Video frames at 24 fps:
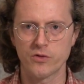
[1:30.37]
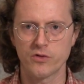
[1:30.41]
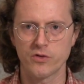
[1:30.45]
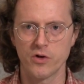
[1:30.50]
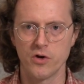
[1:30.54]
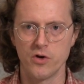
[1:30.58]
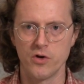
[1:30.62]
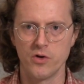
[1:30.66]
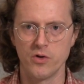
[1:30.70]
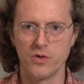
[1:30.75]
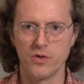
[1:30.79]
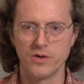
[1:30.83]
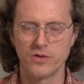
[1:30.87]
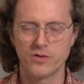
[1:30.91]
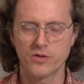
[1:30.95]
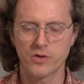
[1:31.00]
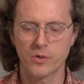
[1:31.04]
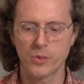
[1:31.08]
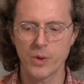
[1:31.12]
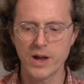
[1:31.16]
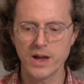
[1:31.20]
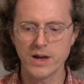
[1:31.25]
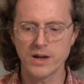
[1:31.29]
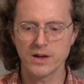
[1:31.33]
So it's a
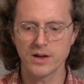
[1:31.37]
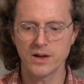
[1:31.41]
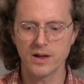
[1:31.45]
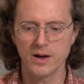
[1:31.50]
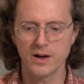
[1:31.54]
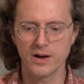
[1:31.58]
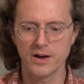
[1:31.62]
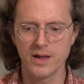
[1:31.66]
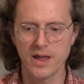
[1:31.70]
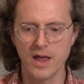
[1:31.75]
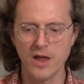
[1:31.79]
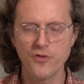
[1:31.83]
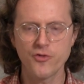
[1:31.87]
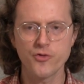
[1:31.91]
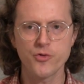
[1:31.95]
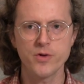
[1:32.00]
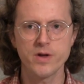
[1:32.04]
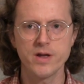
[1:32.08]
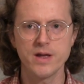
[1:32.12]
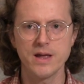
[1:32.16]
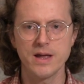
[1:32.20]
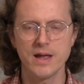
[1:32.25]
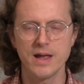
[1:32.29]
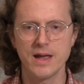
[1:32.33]
great
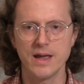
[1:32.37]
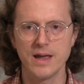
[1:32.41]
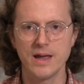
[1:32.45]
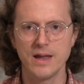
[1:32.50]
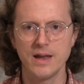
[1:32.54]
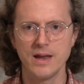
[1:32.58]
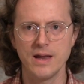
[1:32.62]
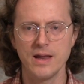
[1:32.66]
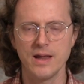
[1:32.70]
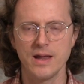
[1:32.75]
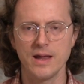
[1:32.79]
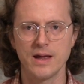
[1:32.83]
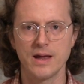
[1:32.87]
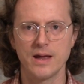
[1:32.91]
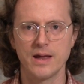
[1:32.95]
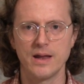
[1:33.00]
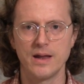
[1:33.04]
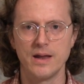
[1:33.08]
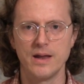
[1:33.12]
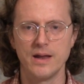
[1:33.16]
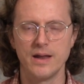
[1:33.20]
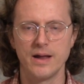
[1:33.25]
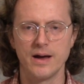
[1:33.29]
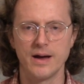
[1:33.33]
entry in,
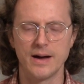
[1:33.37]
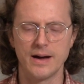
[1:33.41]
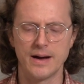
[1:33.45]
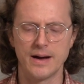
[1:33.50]
and